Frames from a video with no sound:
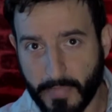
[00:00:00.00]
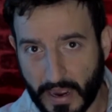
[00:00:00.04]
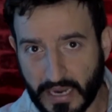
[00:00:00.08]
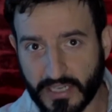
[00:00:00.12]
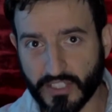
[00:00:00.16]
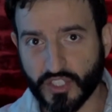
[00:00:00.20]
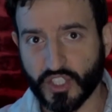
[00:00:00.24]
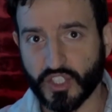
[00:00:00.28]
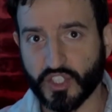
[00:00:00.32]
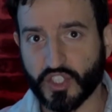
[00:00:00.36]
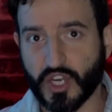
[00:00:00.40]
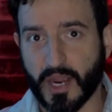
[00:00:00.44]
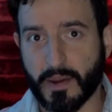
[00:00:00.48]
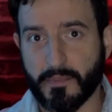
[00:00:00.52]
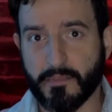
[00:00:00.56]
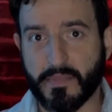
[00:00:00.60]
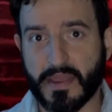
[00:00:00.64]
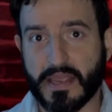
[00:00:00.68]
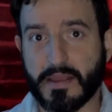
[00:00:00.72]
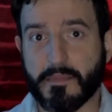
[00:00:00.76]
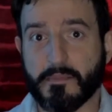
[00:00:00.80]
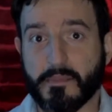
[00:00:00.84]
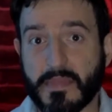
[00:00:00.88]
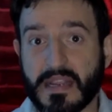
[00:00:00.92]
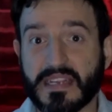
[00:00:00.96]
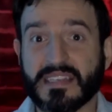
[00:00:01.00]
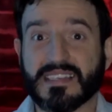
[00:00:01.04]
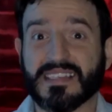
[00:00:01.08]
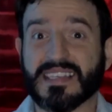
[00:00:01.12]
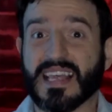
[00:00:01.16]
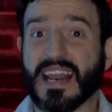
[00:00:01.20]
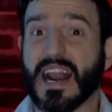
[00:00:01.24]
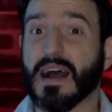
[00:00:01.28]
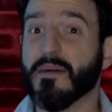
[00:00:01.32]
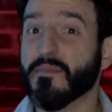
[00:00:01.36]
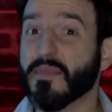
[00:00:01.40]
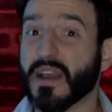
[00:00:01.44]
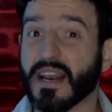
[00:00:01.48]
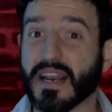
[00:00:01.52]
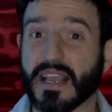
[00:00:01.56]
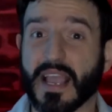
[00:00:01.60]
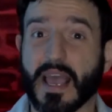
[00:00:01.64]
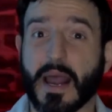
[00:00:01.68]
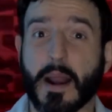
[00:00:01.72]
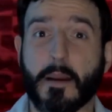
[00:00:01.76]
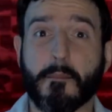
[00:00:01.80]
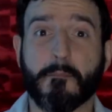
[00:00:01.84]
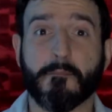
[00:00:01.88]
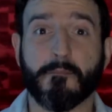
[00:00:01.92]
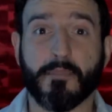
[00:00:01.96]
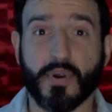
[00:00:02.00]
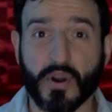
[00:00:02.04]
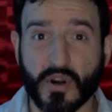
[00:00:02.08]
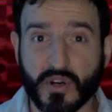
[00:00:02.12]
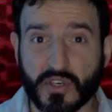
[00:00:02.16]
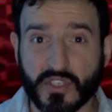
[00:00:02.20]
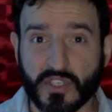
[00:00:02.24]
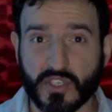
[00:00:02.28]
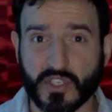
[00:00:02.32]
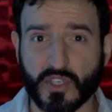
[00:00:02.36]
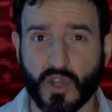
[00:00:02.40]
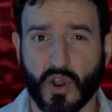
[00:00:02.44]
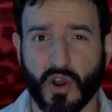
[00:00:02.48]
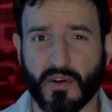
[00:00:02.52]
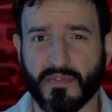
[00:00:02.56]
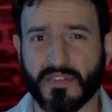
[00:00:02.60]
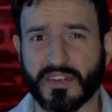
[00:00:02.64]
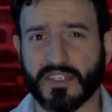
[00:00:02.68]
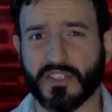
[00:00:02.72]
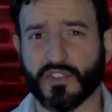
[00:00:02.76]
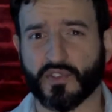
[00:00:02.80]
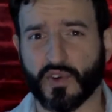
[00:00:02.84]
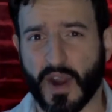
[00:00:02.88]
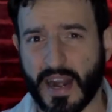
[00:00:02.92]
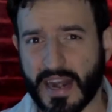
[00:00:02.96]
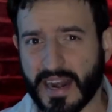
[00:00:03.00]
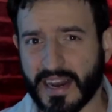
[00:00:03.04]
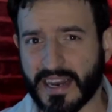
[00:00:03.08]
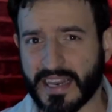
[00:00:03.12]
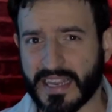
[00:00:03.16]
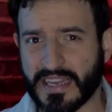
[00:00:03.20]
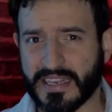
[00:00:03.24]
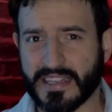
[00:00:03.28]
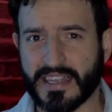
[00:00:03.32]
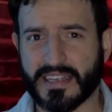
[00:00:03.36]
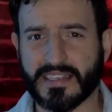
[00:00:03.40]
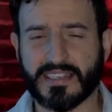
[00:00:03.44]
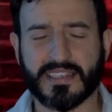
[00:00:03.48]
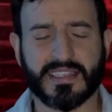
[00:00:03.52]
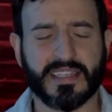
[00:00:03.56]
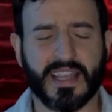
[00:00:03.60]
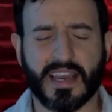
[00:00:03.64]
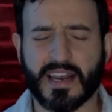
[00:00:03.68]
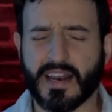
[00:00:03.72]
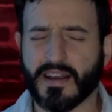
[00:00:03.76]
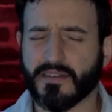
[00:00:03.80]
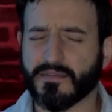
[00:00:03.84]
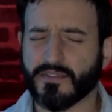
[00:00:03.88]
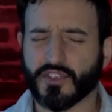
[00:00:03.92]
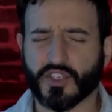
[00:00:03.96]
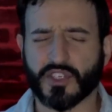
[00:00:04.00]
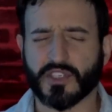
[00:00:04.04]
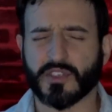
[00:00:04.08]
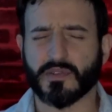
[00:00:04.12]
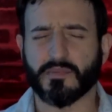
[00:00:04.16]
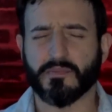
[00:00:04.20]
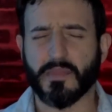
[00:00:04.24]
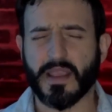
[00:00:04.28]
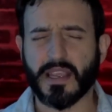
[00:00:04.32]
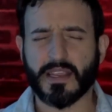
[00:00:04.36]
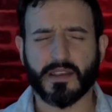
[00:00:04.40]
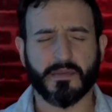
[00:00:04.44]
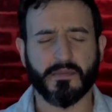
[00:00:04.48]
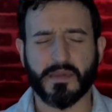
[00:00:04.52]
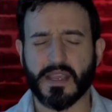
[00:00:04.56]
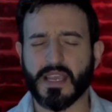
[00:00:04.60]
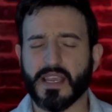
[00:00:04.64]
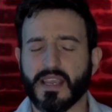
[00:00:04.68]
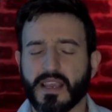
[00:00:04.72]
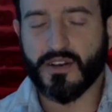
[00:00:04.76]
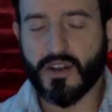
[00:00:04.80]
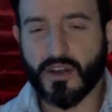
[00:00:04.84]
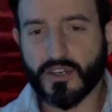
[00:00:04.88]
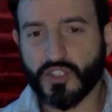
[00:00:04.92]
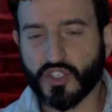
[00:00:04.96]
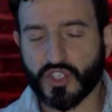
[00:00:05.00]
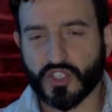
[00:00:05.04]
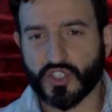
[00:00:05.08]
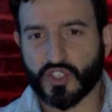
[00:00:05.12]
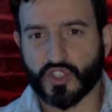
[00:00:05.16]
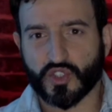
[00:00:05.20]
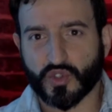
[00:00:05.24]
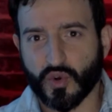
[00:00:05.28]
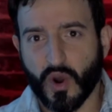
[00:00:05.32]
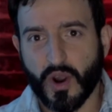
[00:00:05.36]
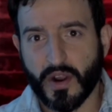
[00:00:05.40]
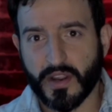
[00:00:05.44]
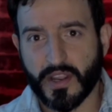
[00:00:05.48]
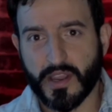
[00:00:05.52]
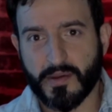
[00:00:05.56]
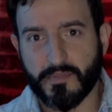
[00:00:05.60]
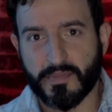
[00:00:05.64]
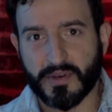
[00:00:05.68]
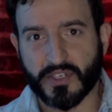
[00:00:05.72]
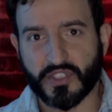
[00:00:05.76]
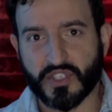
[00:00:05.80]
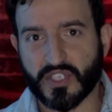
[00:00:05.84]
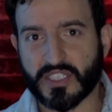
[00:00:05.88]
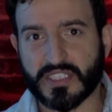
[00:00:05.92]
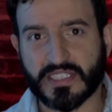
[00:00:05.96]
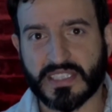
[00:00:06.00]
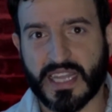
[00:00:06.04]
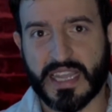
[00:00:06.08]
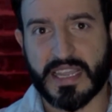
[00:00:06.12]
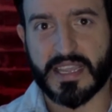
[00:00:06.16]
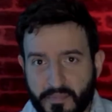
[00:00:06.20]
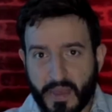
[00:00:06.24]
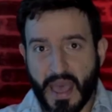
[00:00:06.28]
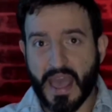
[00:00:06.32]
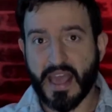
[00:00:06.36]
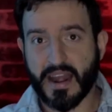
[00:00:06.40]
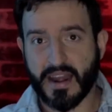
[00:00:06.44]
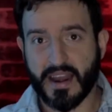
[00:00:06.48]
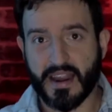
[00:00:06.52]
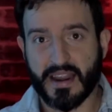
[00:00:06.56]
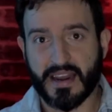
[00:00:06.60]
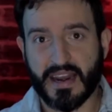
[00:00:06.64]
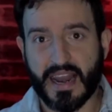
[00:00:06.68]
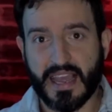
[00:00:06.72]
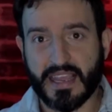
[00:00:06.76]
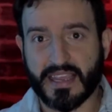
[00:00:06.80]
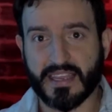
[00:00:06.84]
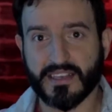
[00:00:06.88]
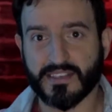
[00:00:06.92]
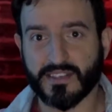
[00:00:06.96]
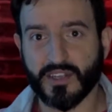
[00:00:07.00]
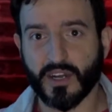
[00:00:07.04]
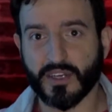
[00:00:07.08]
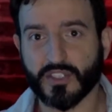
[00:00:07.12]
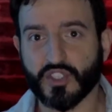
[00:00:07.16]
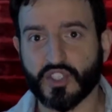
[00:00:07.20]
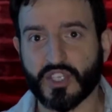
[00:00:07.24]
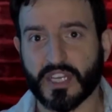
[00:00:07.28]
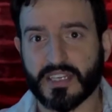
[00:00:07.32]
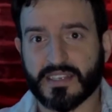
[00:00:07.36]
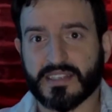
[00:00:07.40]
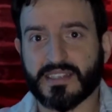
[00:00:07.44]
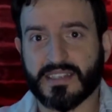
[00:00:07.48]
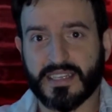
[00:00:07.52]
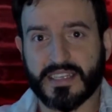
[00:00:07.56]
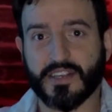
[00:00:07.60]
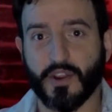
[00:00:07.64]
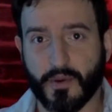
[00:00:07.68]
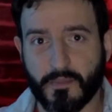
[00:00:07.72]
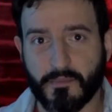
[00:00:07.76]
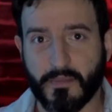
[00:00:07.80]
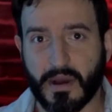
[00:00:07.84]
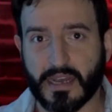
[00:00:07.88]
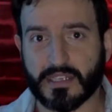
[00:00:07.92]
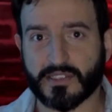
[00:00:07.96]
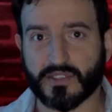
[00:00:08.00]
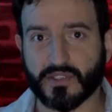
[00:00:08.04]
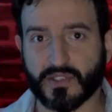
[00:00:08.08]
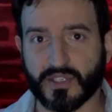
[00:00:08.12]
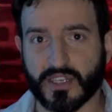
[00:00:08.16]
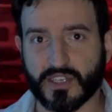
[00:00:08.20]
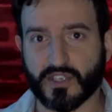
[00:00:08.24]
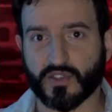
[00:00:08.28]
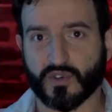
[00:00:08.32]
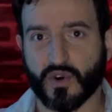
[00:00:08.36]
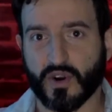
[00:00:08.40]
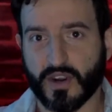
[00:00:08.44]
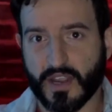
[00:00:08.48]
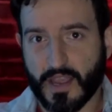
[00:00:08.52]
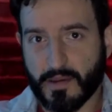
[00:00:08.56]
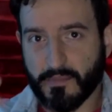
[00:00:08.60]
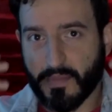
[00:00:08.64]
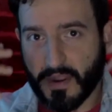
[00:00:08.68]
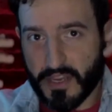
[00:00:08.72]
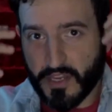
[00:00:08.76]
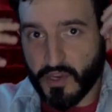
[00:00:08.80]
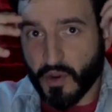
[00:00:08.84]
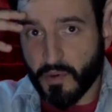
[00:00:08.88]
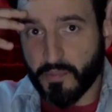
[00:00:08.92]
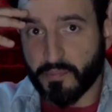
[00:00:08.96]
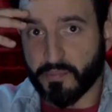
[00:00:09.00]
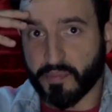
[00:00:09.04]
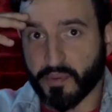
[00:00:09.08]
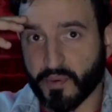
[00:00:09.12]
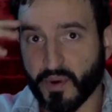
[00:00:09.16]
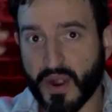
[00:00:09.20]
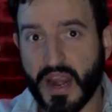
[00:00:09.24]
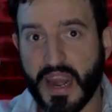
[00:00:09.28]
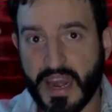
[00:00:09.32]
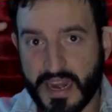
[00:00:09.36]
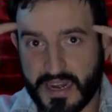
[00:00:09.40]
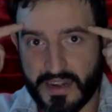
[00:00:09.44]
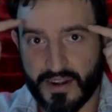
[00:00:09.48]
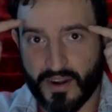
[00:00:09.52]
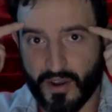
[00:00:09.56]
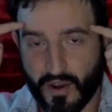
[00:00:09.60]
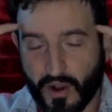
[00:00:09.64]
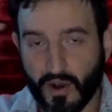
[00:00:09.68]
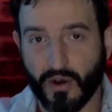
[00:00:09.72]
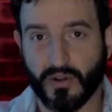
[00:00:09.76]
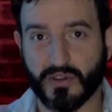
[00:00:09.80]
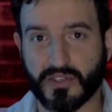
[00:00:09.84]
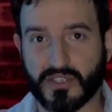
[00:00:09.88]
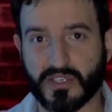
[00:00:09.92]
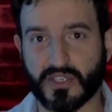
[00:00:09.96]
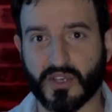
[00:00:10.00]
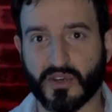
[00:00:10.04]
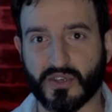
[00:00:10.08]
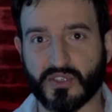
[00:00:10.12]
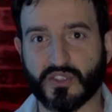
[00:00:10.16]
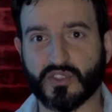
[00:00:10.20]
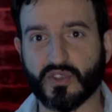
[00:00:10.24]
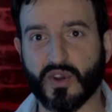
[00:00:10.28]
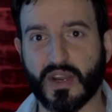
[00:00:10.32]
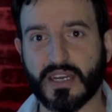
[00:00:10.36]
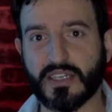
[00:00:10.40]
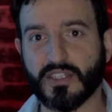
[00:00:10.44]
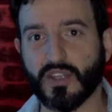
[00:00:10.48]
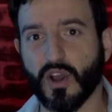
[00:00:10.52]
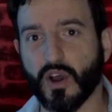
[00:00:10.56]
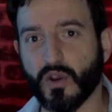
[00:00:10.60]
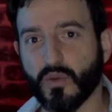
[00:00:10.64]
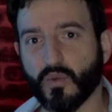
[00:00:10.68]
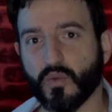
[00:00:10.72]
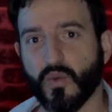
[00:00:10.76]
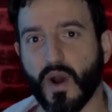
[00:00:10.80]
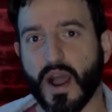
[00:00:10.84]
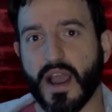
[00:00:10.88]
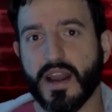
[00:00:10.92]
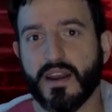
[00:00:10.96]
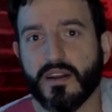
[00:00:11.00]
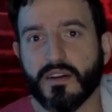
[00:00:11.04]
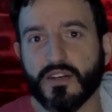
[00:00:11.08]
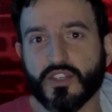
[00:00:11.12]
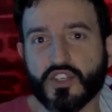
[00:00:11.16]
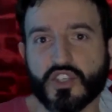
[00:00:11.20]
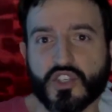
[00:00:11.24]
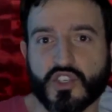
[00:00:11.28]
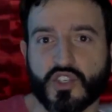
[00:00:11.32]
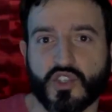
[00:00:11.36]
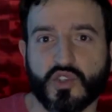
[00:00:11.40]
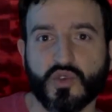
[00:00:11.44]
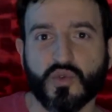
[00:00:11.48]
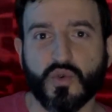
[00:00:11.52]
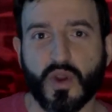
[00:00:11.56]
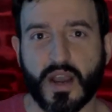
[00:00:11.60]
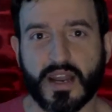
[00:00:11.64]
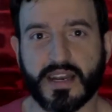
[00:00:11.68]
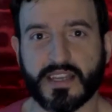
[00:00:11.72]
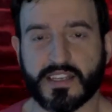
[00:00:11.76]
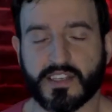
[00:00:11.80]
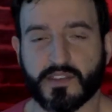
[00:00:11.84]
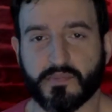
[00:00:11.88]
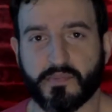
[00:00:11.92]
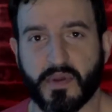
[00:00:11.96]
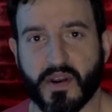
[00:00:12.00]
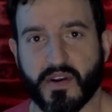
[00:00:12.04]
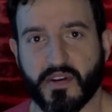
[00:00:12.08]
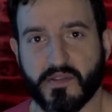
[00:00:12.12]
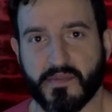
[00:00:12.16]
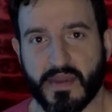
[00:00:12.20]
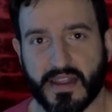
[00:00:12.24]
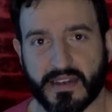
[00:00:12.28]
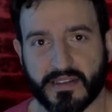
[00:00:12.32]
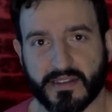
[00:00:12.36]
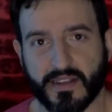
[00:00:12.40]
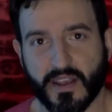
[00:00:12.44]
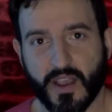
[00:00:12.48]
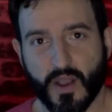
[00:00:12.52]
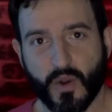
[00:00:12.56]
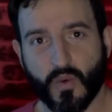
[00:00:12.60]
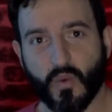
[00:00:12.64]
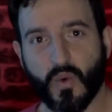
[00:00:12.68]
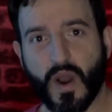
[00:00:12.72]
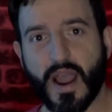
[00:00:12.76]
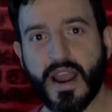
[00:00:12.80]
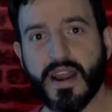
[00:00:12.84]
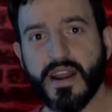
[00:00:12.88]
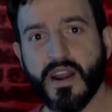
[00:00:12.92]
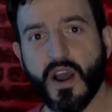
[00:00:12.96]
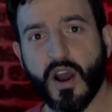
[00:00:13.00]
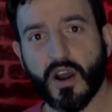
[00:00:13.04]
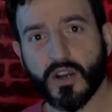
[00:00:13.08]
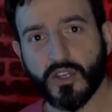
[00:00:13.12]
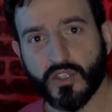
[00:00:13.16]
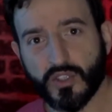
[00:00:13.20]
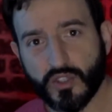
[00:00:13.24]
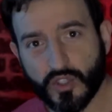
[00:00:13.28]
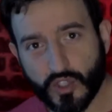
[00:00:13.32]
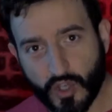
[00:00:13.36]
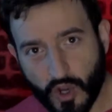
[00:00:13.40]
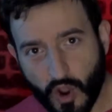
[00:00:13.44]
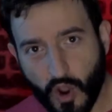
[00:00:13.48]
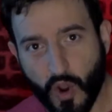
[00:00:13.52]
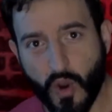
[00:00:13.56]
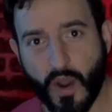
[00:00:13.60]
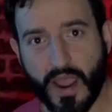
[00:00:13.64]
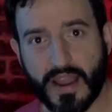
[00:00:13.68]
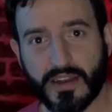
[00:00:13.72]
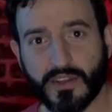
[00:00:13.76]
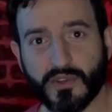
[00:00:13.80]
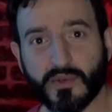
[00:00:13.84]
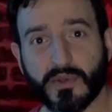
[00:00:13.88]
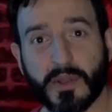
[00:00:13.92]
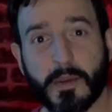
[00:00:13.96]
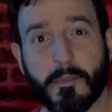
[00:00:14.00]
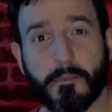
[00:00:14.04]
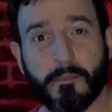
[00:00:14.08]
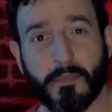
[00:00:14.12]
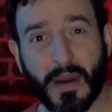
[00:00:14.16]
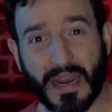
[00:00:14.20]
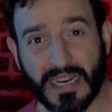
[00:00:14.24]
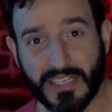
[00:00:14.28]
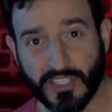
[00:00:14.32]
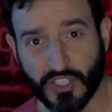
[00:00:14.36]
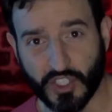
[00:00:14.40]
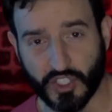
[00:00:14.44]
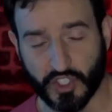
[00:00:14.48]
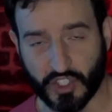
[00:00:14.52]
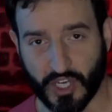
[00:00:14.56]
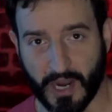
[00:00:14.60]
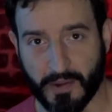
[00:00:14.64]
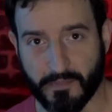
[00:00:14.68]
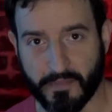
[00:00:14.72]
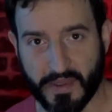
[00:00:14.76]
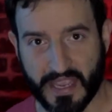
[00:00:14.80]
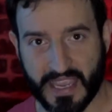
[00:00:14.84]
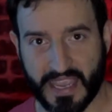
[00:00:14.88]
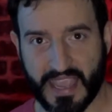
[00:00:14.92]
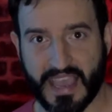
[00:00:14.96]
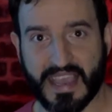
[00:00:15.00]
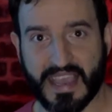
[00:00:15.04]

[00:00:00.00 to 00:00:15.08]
bungee jumping means that I'm gonna get a burst of adrenaline that's gonna just make me not just stronger, but just like better. Like it's not just your muscle get stronger, but your brain also. So I thought, why not just do an experiment? Why not go and do the bungee jumping